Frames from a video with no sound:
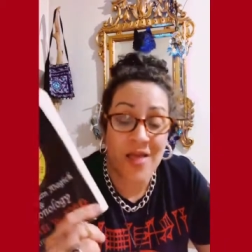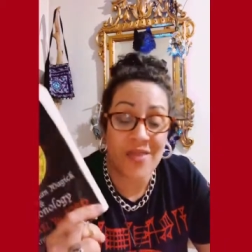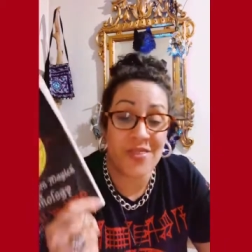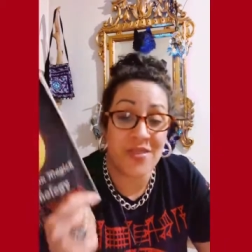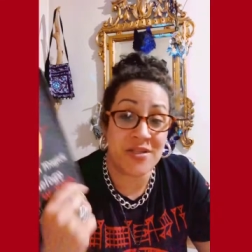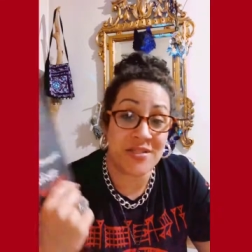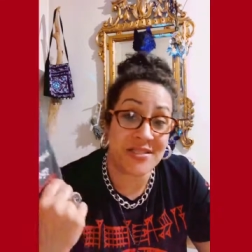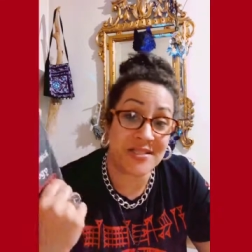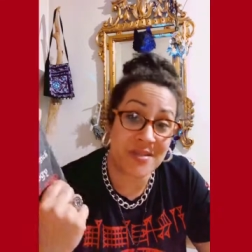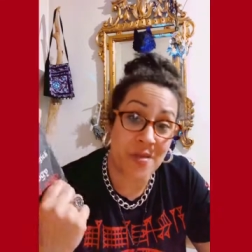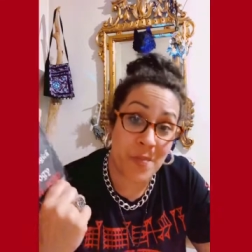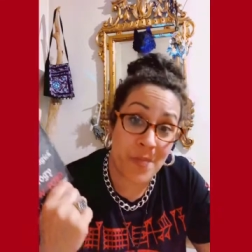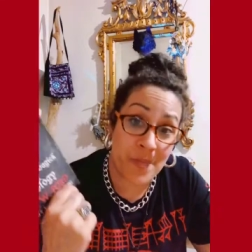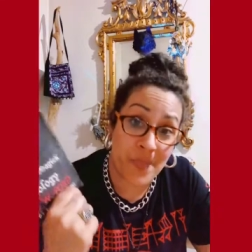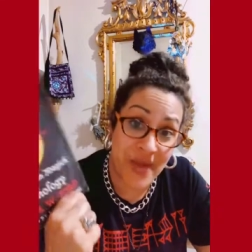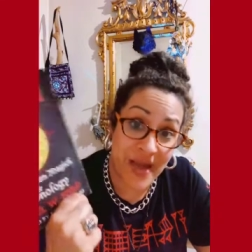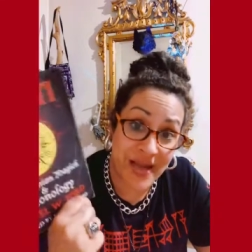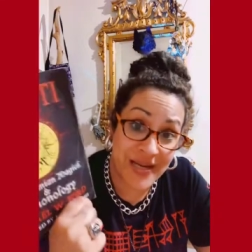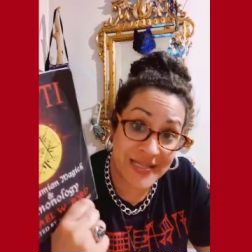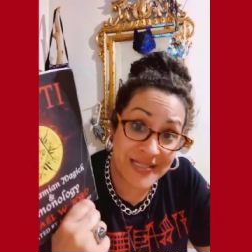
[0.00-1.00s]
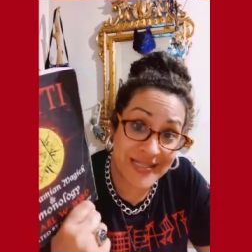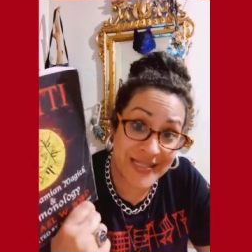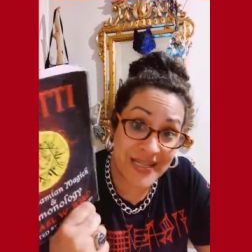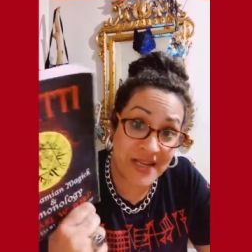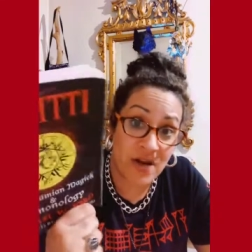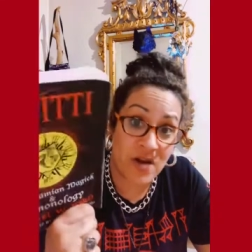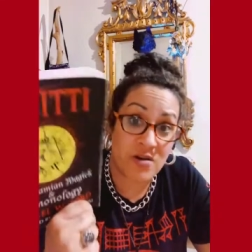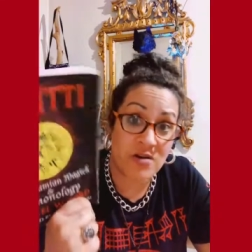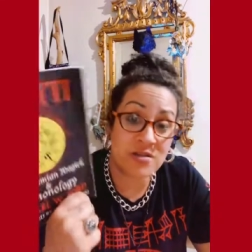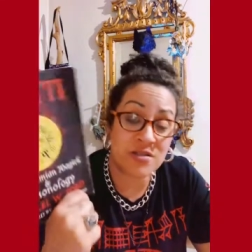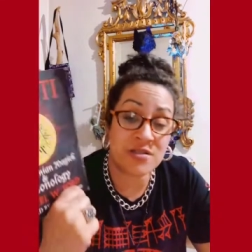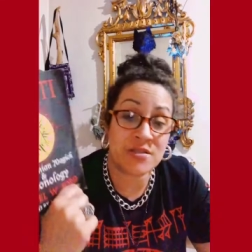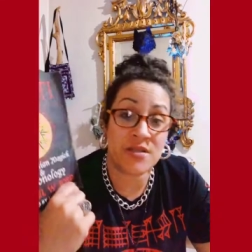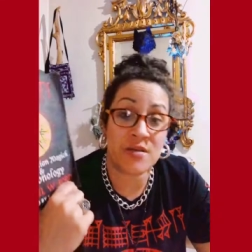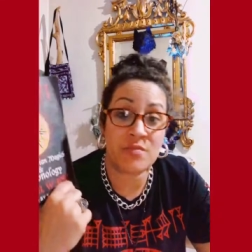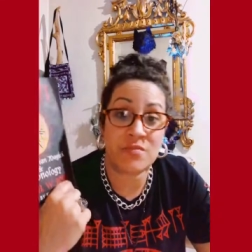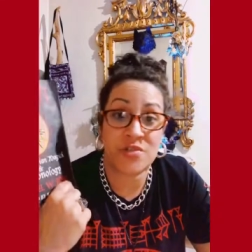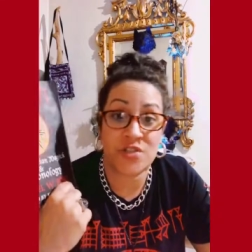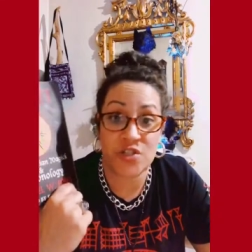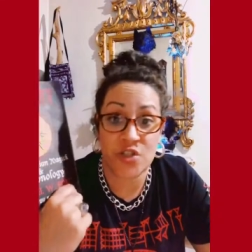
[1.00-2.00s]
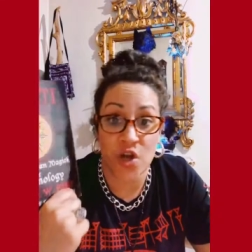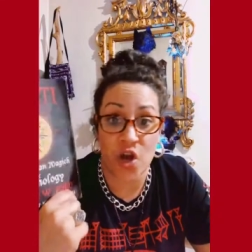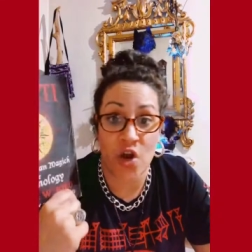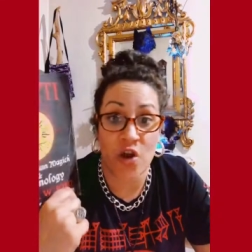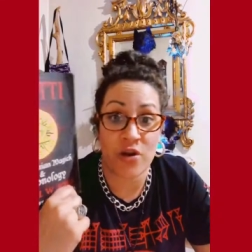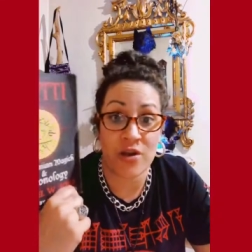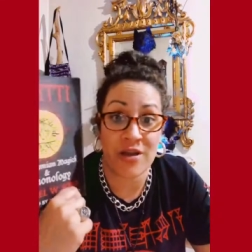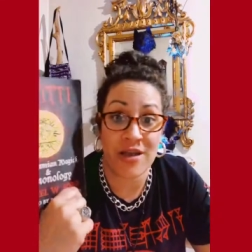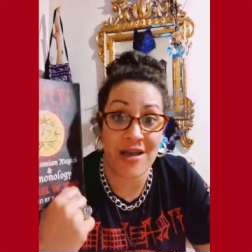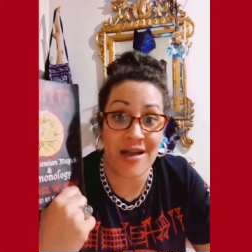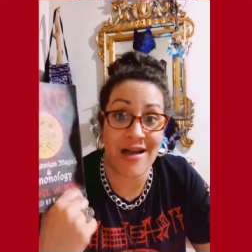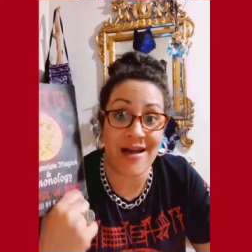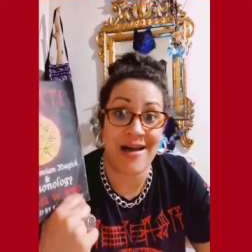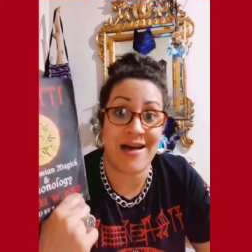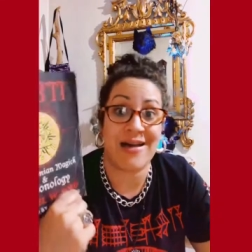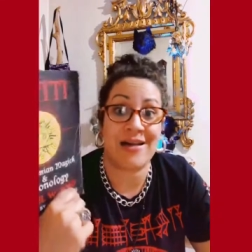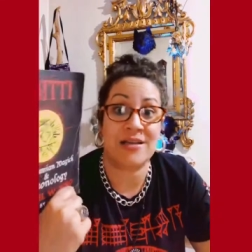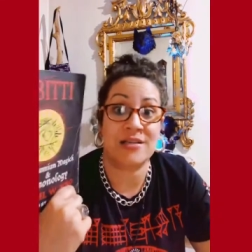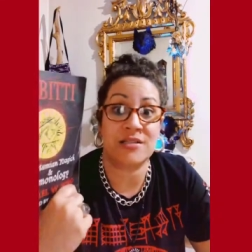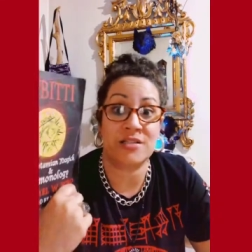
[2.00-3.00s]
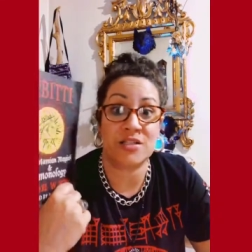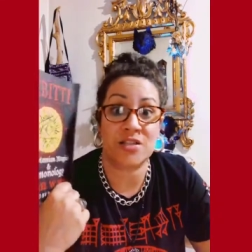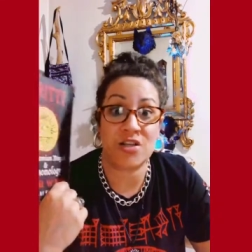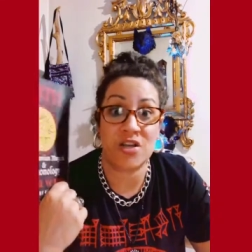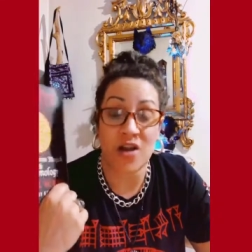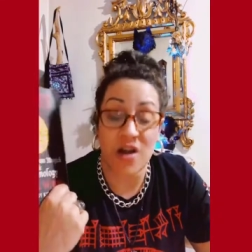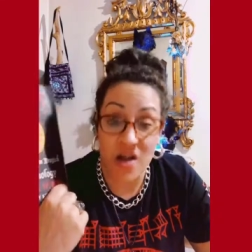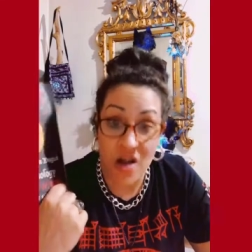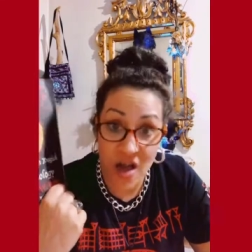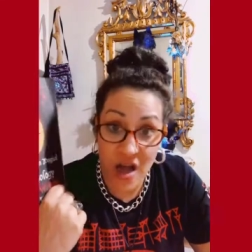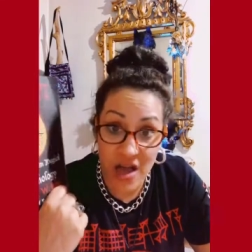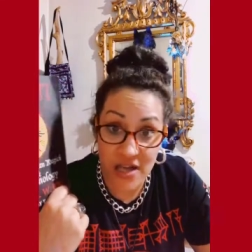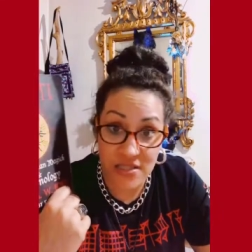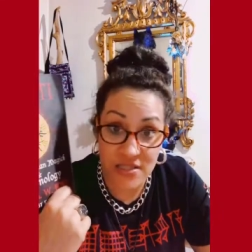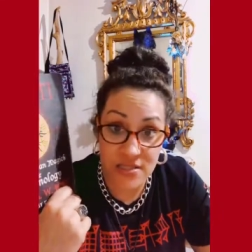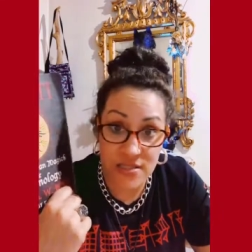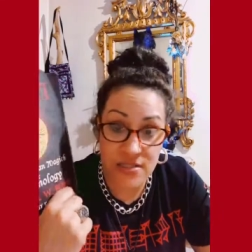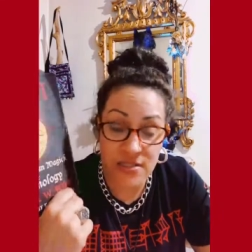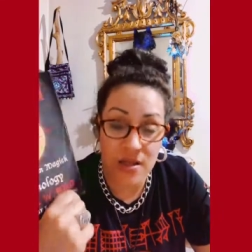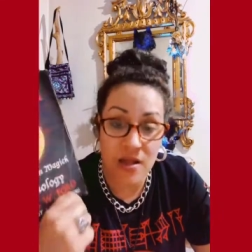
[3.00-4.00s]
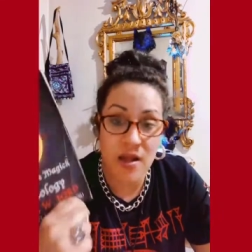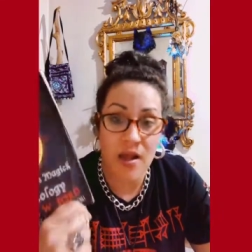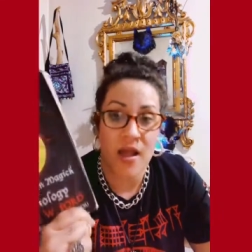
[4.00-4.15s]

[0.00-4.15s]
The Sabeti are some dark ass gods.